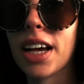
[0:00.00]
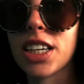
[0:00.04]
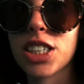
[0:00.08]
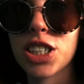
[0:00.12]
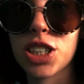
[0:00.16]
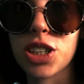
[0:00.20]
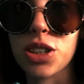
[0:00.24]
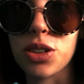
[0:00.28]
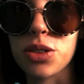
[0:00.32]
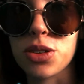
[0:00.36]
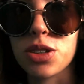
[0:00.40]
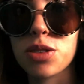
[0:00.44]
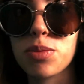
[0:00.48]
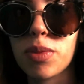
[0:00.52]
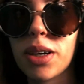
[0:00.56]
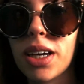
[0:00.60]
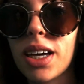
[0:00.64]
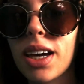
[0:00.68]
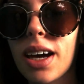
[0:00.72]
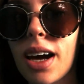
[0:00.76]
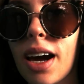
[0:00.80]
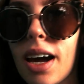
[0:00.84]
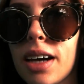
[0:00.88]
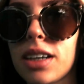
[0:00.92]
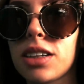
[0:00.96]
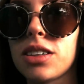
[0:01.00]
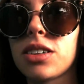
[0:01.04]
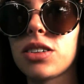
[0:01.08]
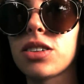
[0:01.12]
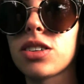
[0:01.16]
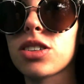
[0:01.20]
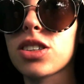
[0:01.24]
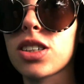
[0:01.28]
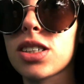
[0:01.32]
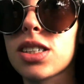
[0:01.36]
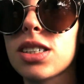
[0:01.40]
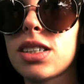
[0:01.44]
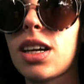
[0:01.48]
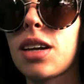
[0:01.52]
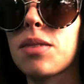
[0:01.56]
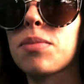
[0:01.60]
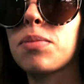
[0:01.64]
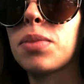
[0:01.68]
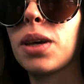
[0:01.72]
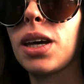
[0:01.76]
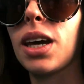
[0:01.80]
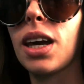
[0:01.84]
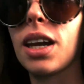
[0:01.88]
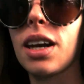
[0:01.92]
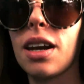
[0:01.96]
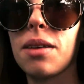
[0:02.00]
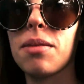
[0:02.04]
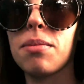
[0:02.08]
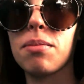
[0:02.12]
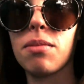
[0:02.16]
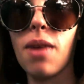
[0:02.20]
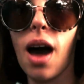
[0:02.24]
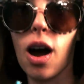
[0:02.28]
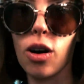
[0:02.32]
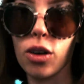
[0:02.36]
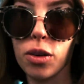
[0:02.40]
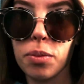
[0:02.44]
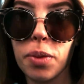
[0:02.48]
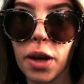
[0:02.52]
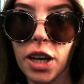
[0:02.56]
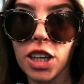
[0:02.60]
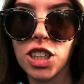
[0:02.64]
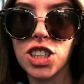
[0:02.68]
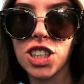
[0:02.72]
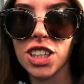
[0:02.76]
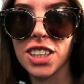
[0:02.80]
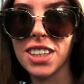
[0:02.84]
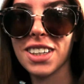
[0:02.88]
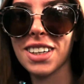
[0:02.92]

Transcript: excuse me, can you just not be in our picture?